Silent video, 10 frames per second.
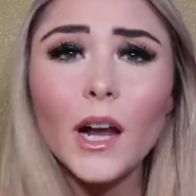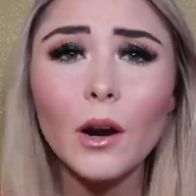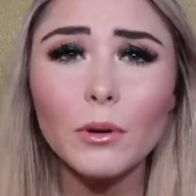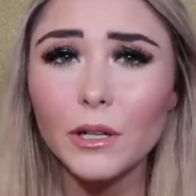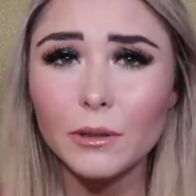
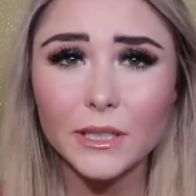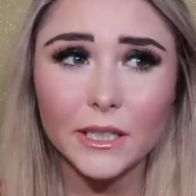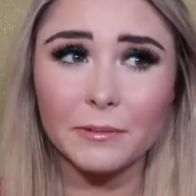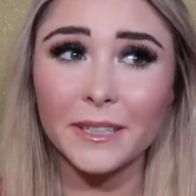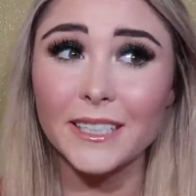I really wasn't
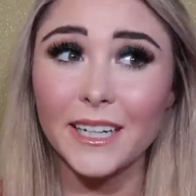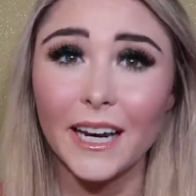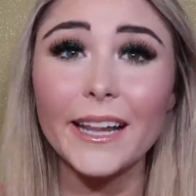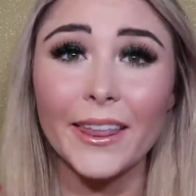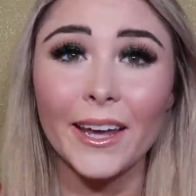expecting
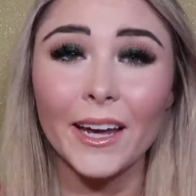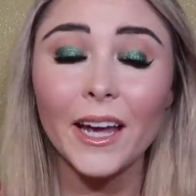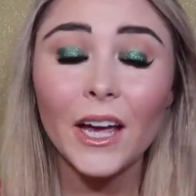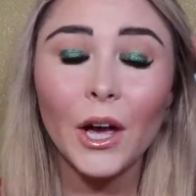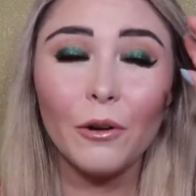
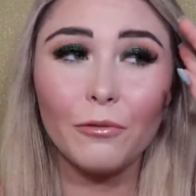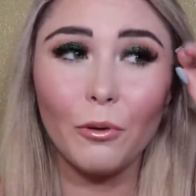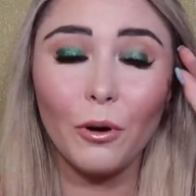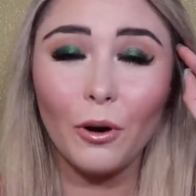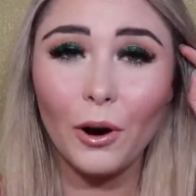anything
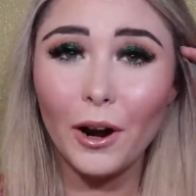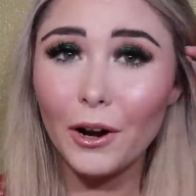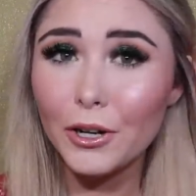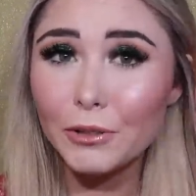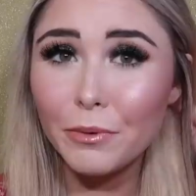
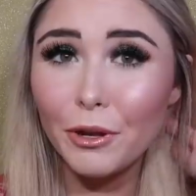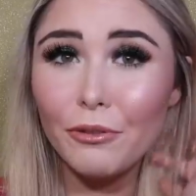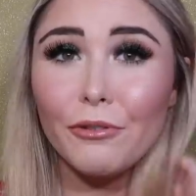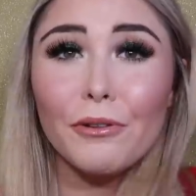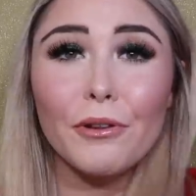for
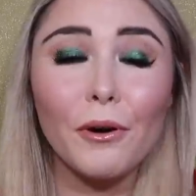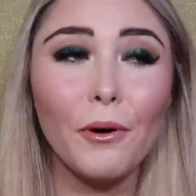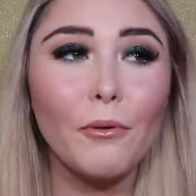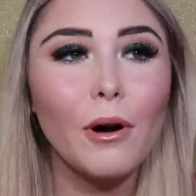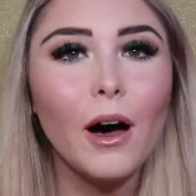Christmas.
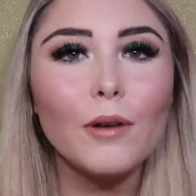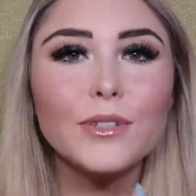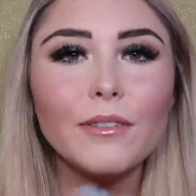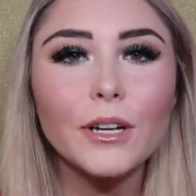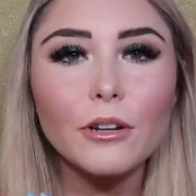So
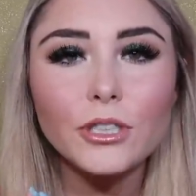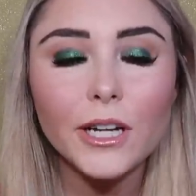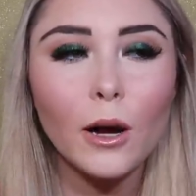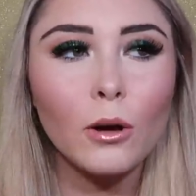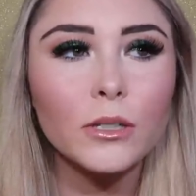definitely go
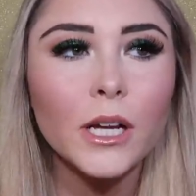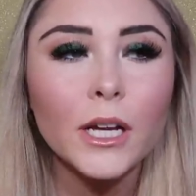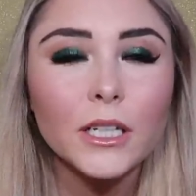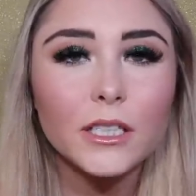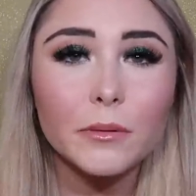check out
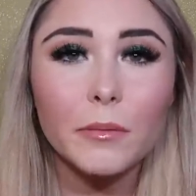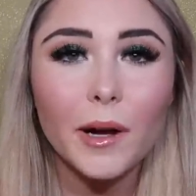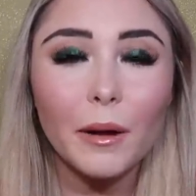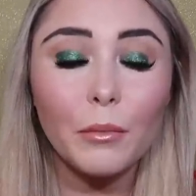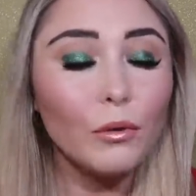some of
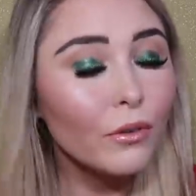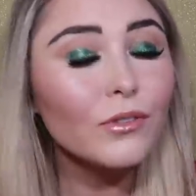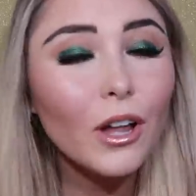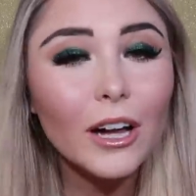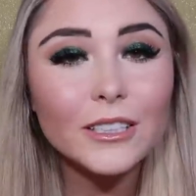my moving
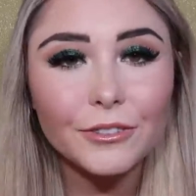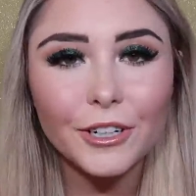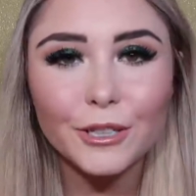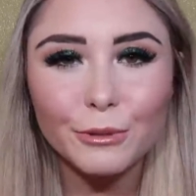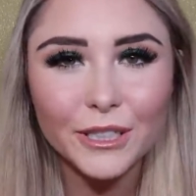vlogs if you
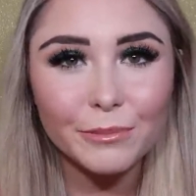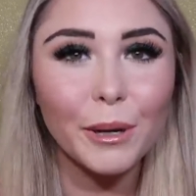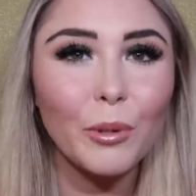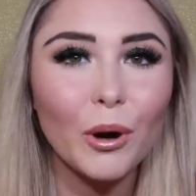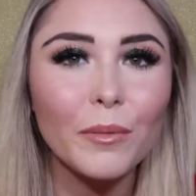guys want to see
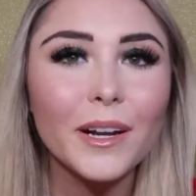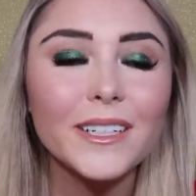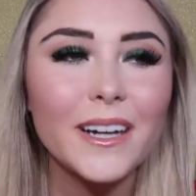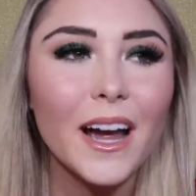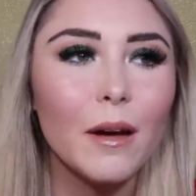my
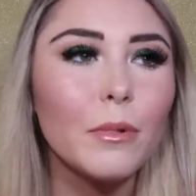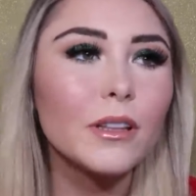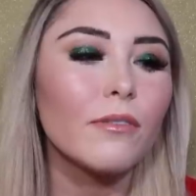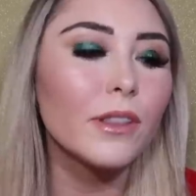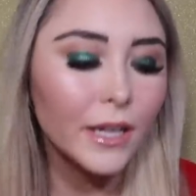apartment. I'm in
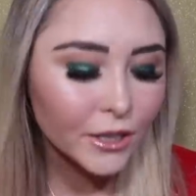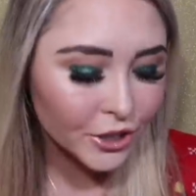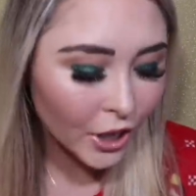love with it.